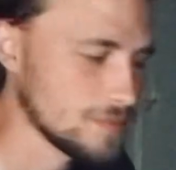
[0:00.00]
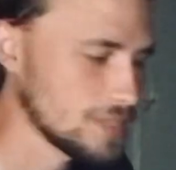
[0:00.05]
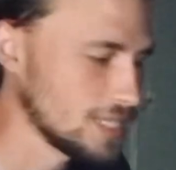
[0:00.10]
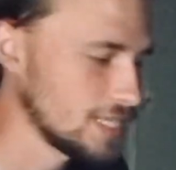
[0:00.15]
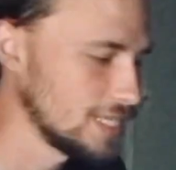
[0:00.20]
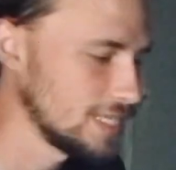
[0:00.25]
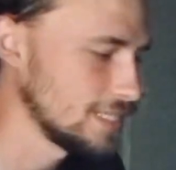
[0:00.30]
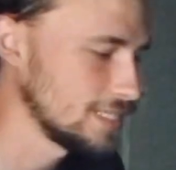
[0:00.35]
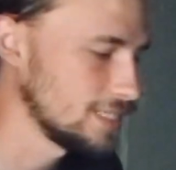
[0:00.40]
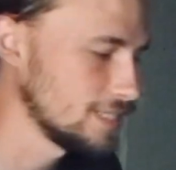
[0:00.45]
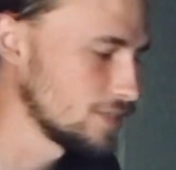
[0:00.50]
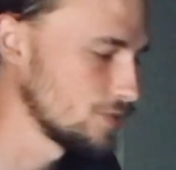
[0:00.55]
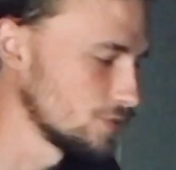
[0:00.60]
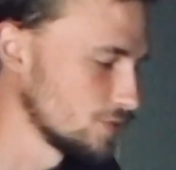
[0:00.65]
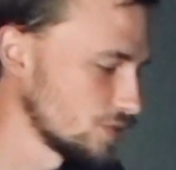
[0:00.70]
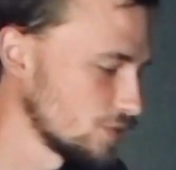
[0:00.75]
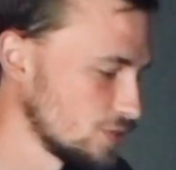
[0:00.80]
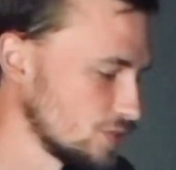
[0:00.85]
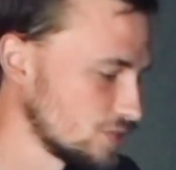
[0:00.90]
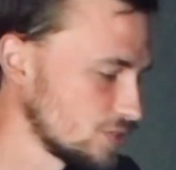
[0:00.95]
and then
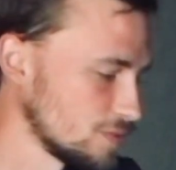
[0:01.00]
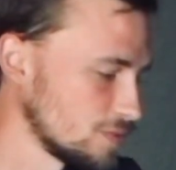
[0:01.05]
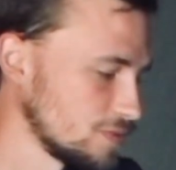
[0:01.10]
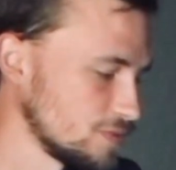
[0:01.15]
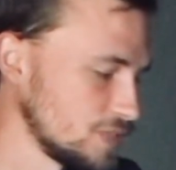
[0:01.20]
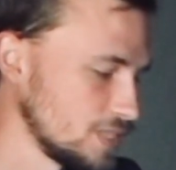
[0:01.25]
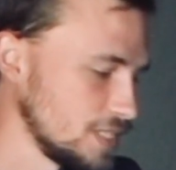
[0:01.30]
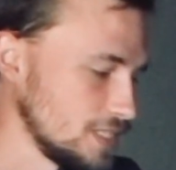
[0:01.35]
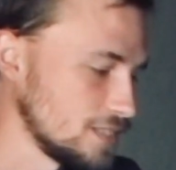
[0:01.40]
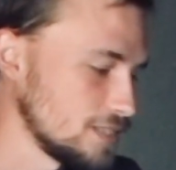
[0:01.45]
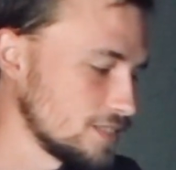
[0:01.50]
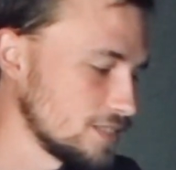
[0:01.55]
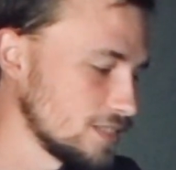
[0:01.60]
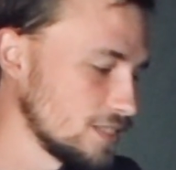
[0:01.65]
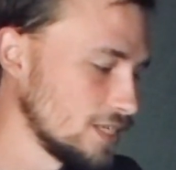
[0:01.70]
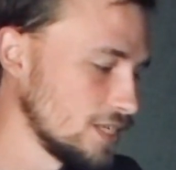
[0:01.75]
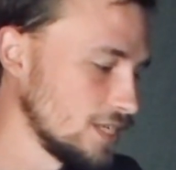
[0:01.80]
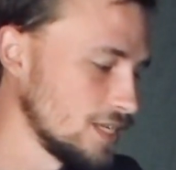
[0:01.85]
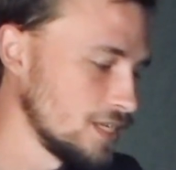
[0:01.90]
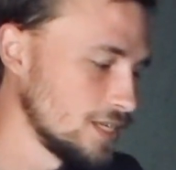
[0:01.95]
also some of these
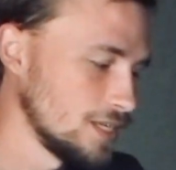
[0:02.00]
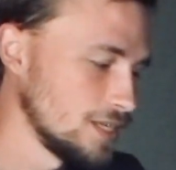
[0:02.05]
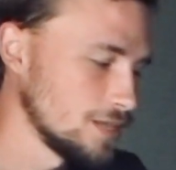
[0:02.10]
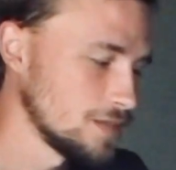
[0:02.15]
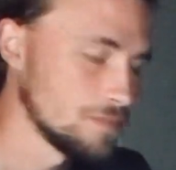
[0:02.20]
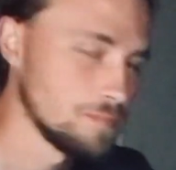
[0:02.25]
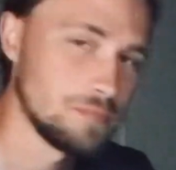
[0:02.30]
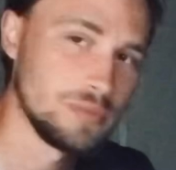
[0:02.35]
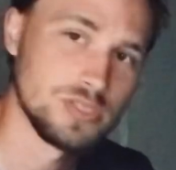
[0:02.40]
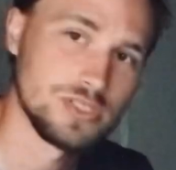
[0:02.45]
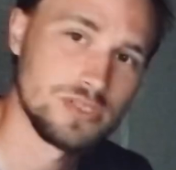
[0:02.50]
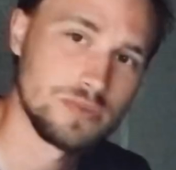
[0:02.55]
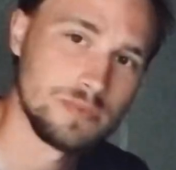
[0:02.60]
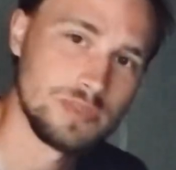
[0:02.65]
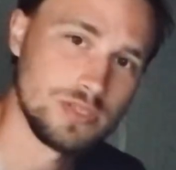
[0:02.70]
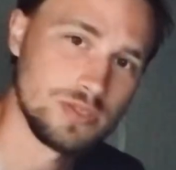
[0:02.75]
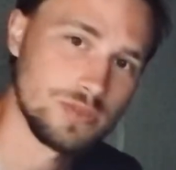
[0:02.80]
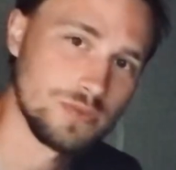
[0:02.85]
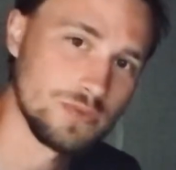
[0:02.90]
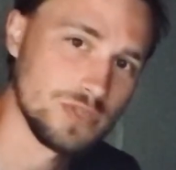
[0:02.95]

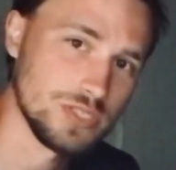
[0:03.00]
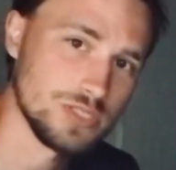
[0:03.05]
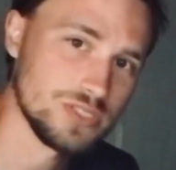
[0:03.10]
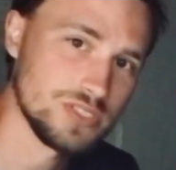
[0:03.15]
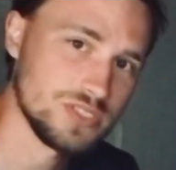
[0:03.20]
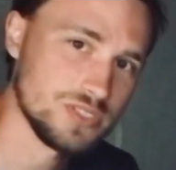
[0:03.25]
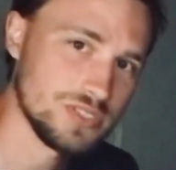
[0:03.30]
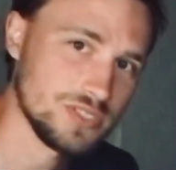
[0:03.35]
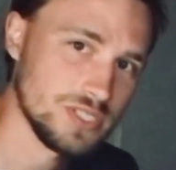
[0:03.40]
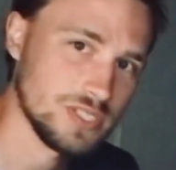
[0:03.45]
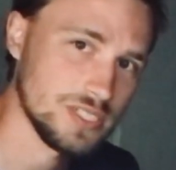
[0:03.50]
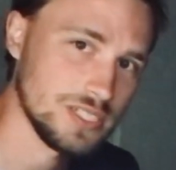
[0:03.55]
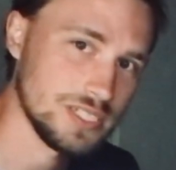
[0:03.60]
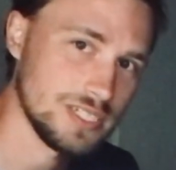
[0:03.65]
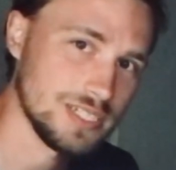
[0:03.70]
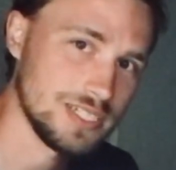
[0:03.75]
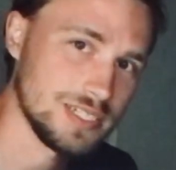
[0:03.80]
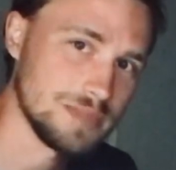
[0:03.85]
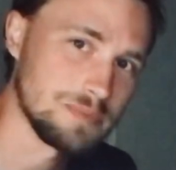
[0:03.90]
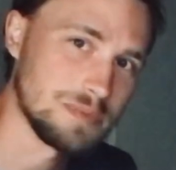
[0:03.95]
buttermilk rusks
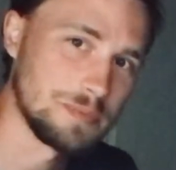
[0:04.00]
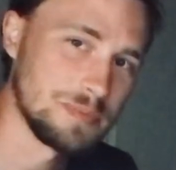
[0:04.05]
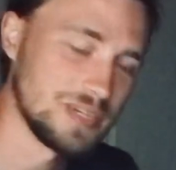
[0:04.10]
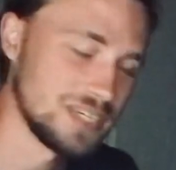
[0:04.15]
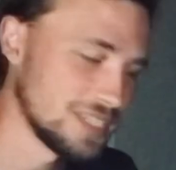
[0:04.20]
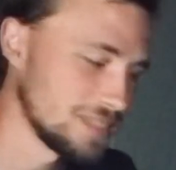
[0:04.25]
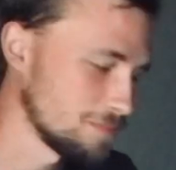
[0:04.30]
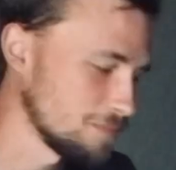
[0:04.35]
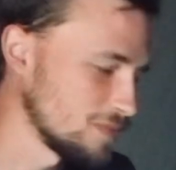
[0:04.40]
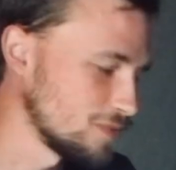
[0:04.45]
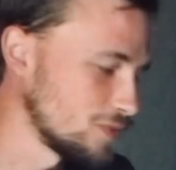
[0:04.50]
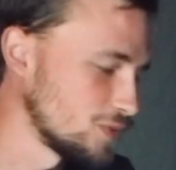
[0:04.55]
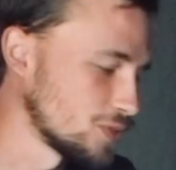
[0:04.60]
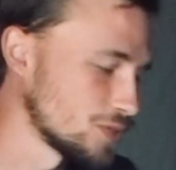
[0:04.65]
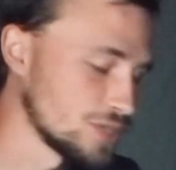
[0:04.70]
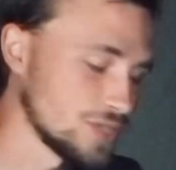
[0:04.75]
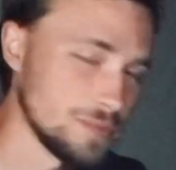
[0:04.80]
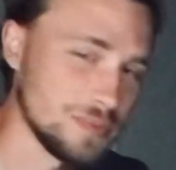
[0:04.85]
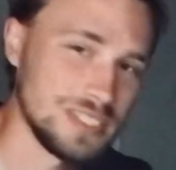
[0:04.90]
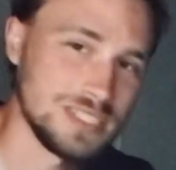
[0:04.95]
that I prepared before
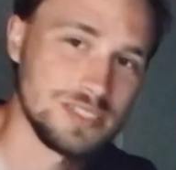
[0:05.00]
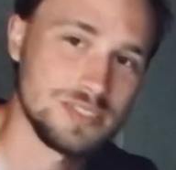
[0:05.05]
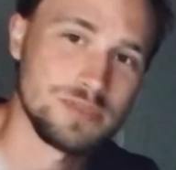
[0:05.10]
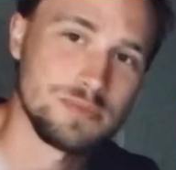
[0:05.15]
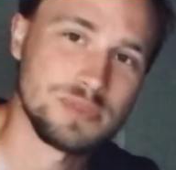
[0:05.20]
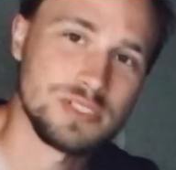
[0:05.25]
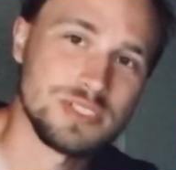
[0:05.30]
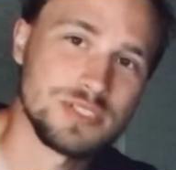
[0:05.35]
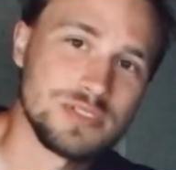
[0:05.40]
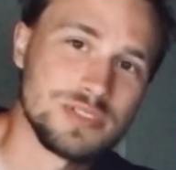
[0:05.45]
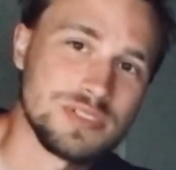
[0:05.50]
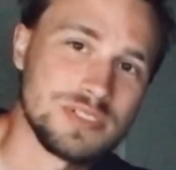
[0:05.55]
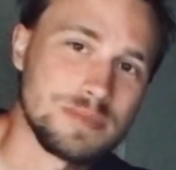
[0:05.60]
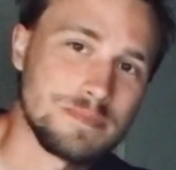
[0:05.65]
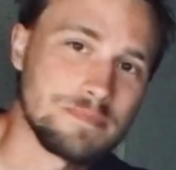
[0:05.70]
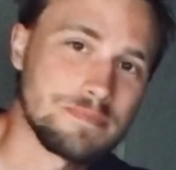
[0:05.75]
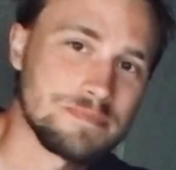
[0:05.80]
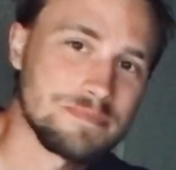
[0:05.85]
coming into Mission Sim.